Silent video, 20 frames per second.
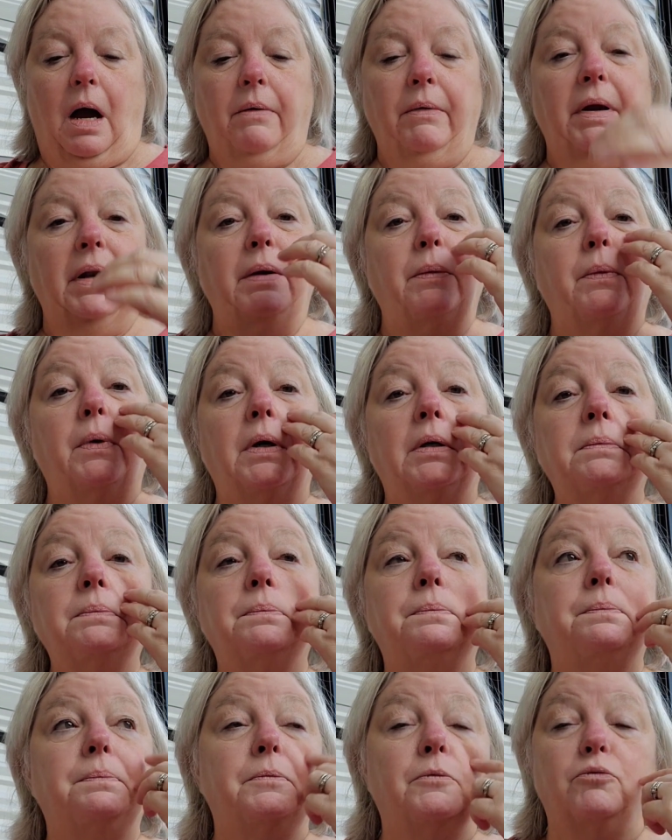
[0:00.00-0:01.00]
Alrighty, well,
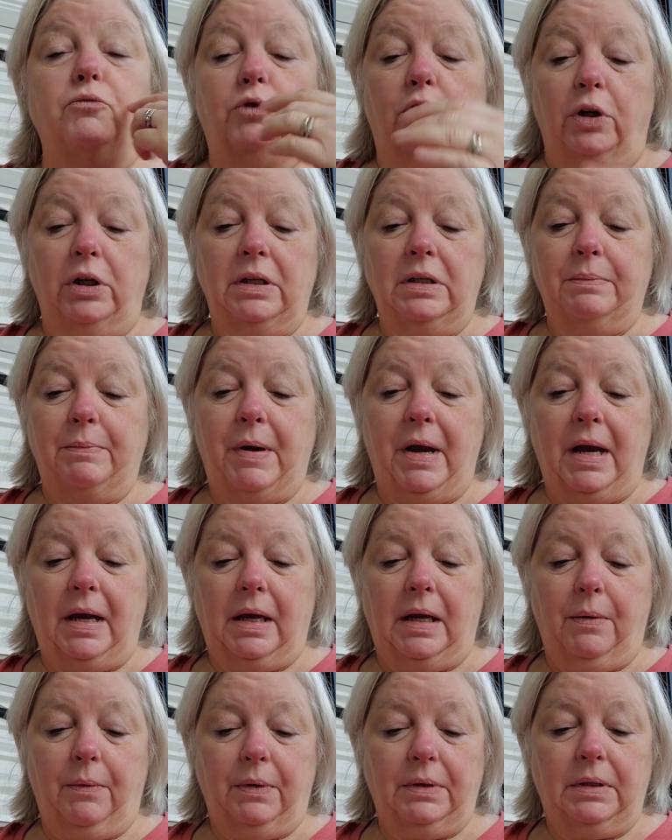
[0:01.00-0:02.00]
Roy is
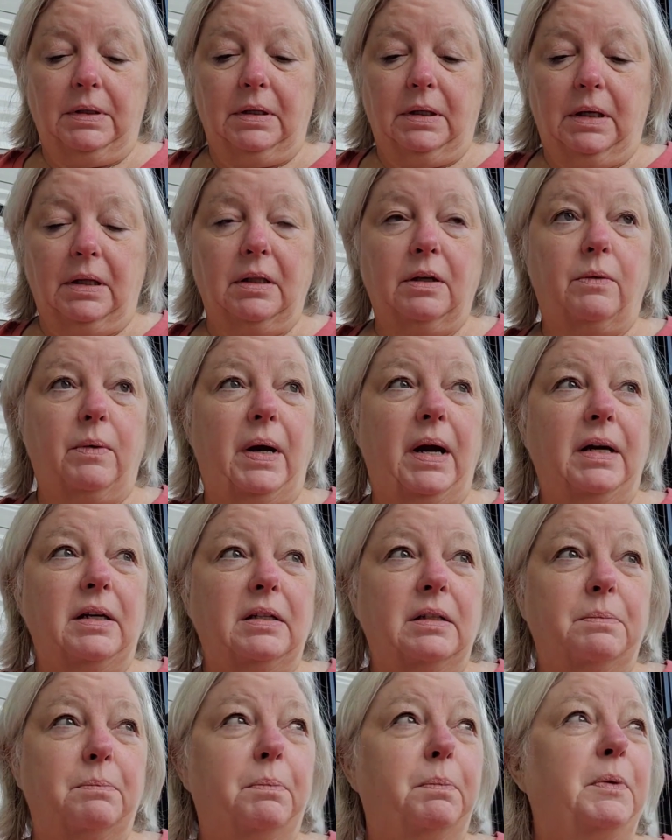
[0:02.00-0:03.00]
back. He wants to cut the
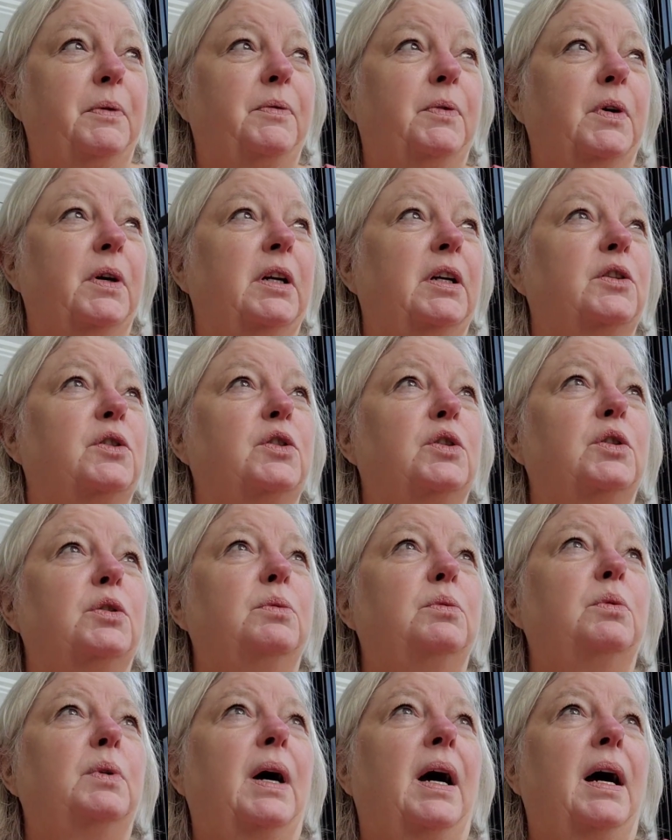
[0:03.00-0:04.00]
grass before it gets
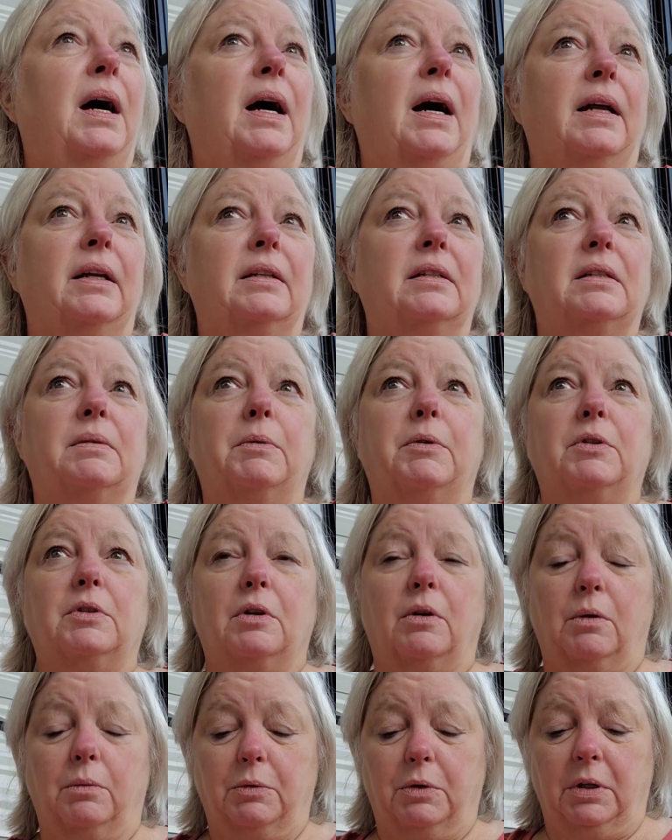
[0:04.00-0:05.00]
too hot. It's supposed
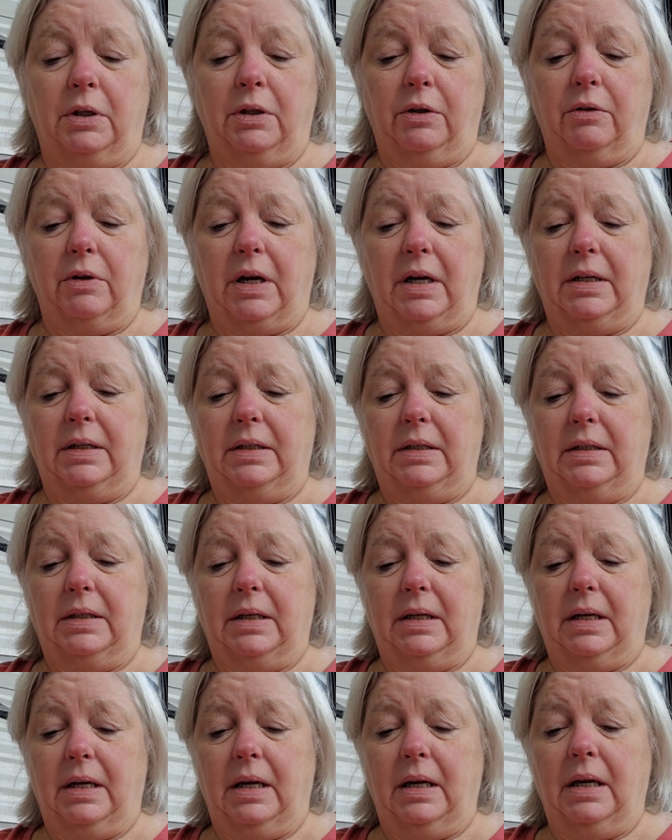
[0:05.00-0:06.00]
to go up to near 90
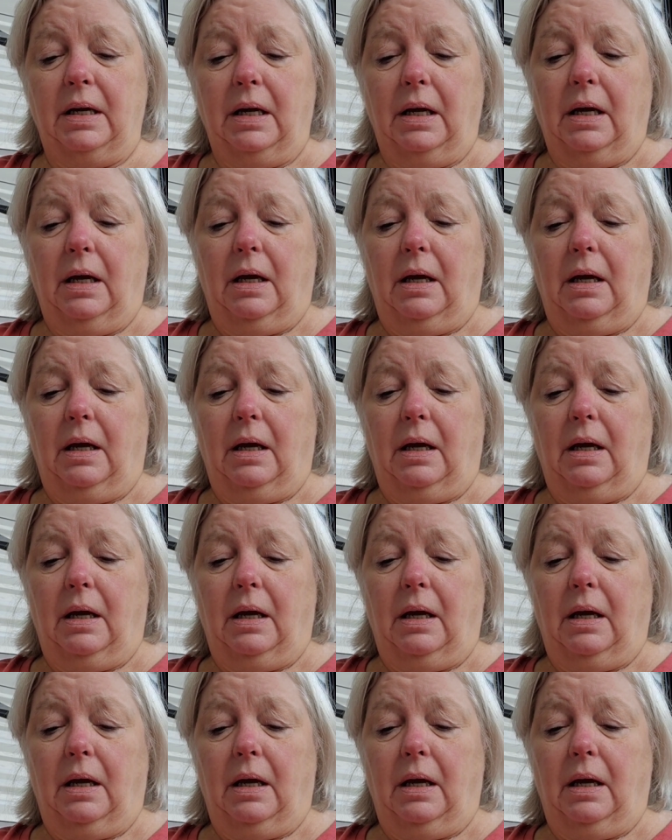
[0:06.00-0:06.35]
today